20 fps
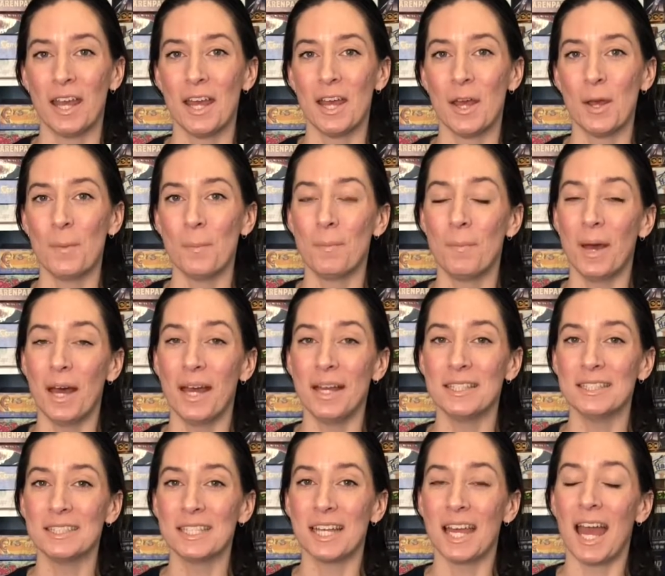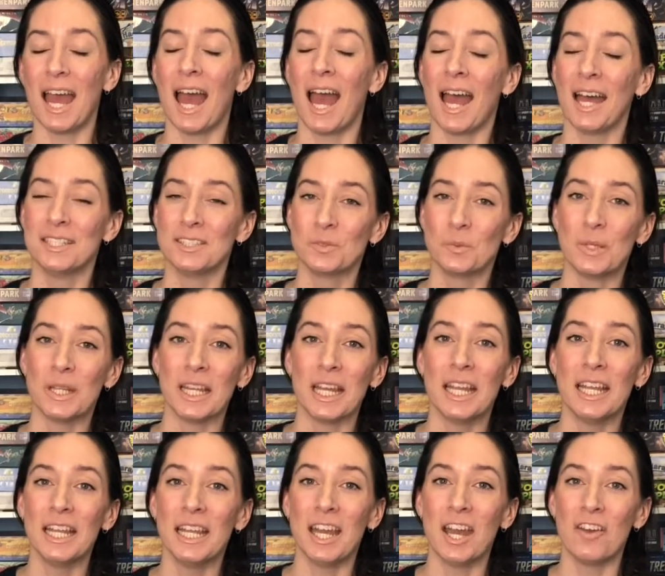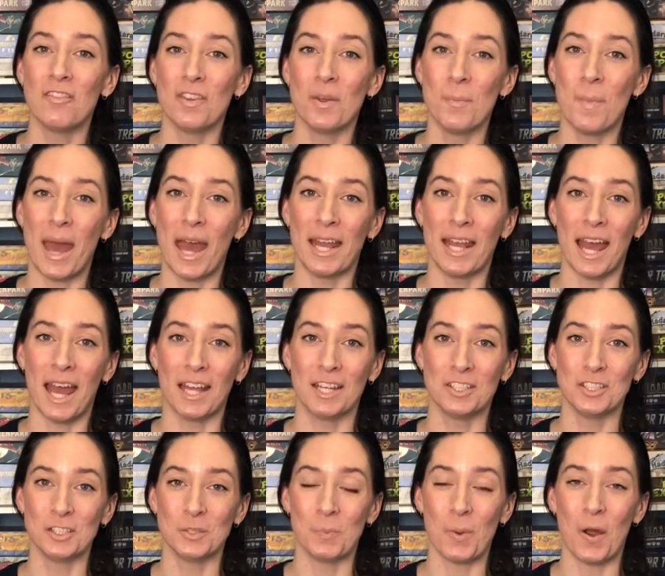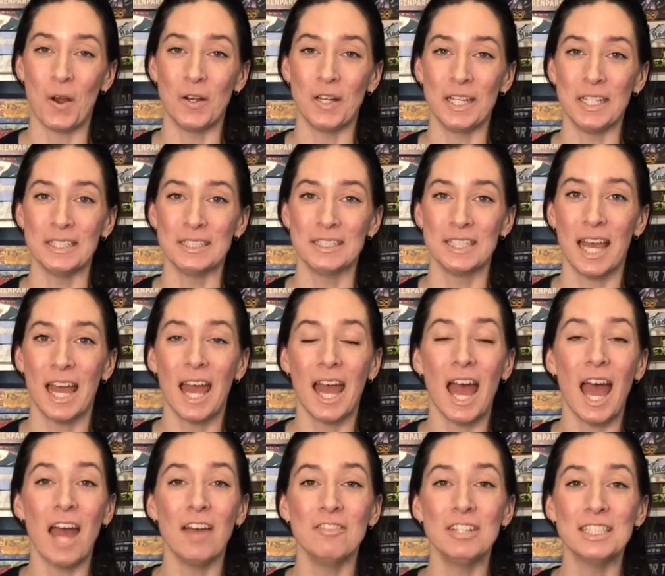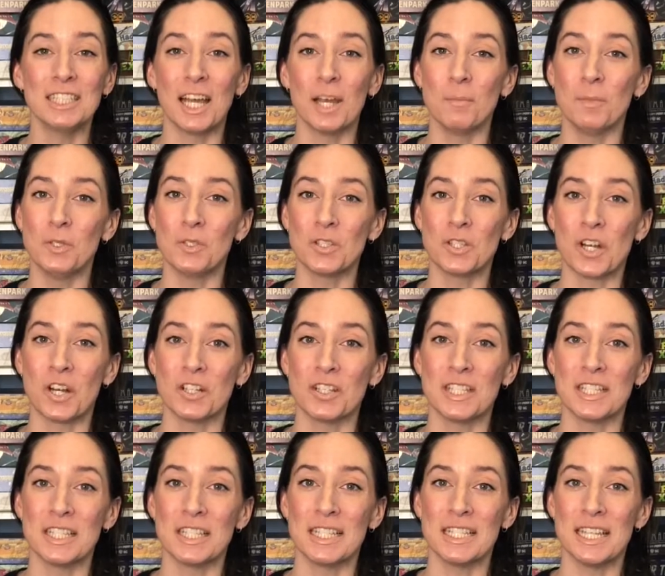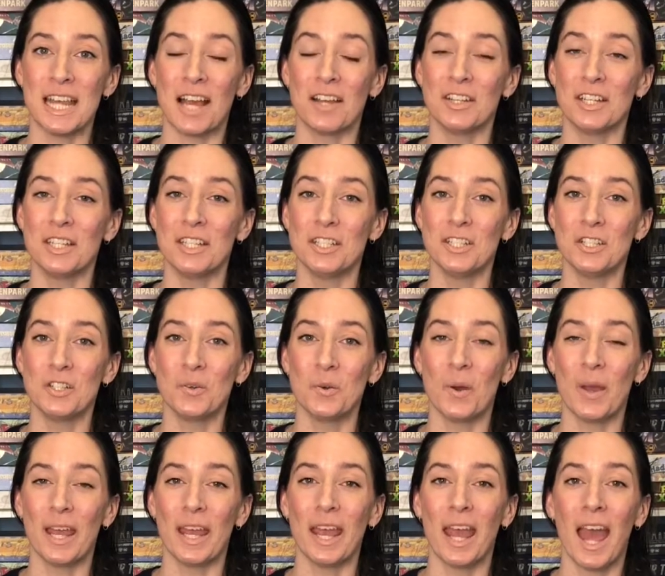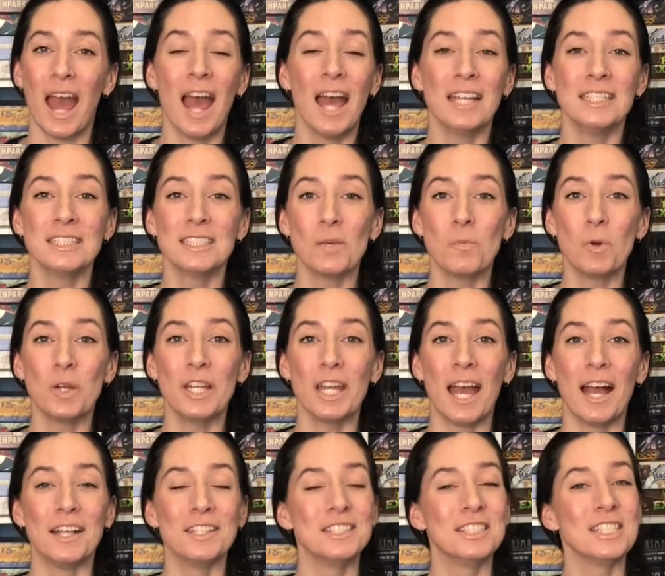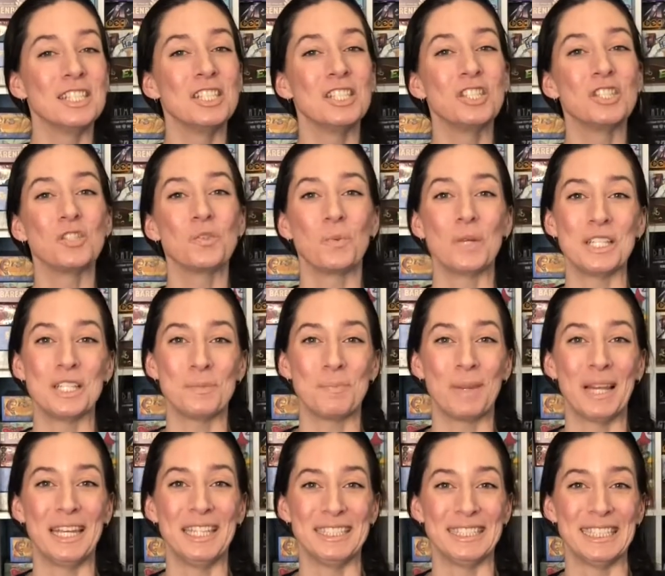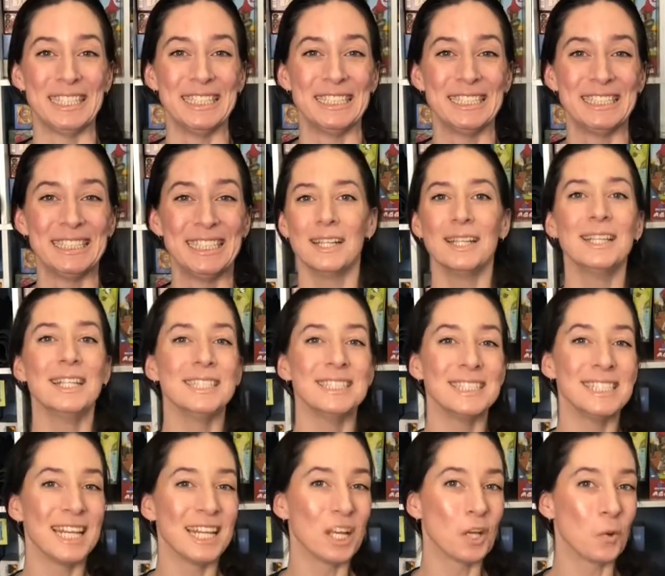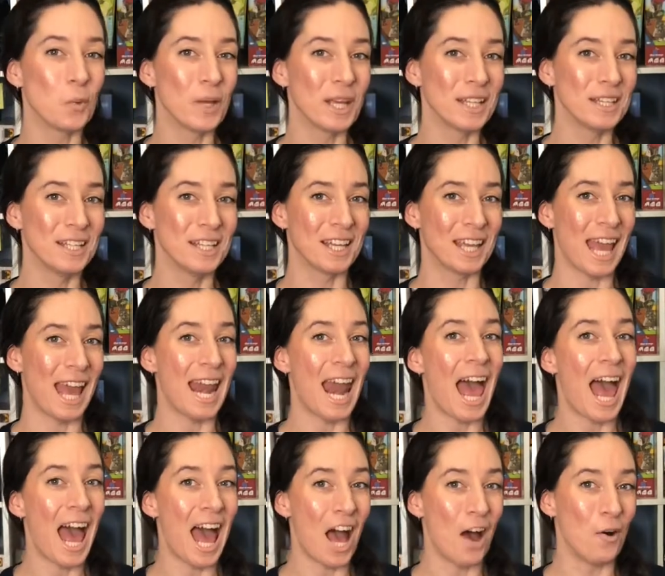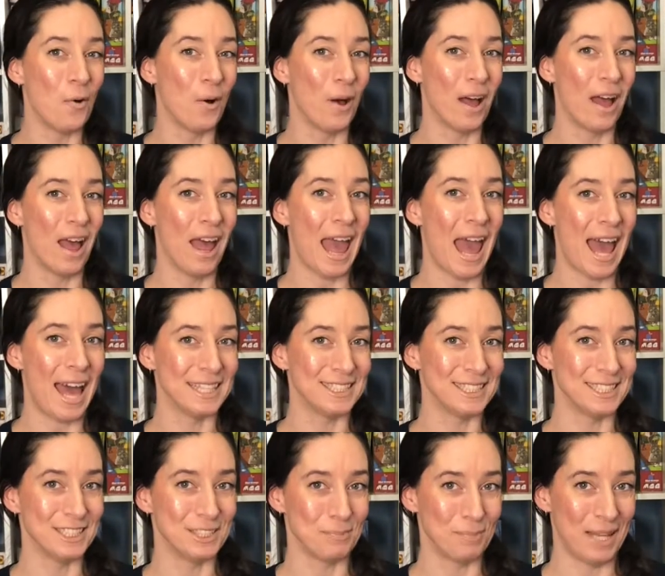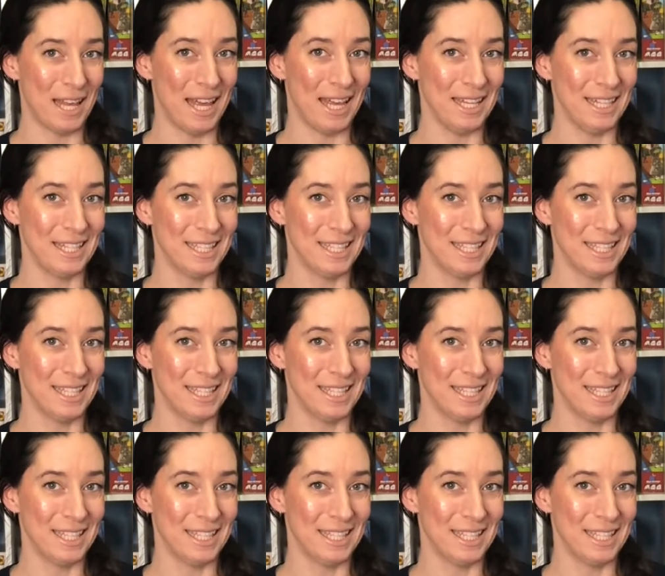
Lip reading: but as with any of the Mad Hatter's parties, every time you start to sit down and enjoy, someone yells, "Switch places." Let's take a quick look at how Hats is played.